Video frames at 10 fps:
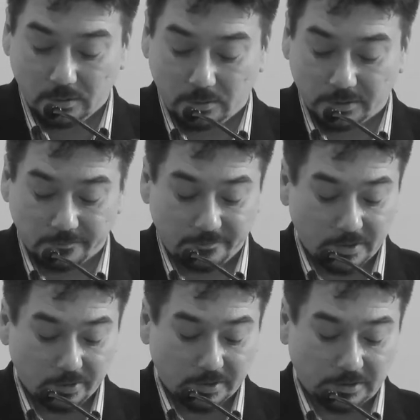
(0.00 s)
with a
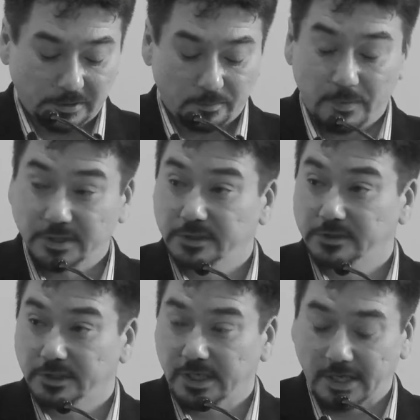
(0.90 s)
very clear message
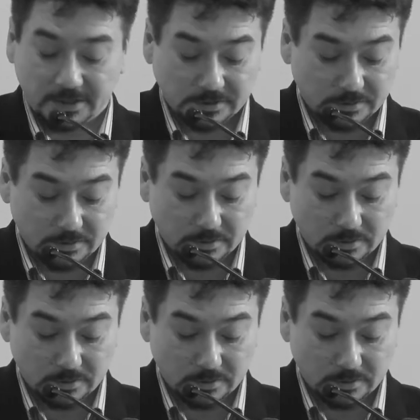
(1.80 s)
attached.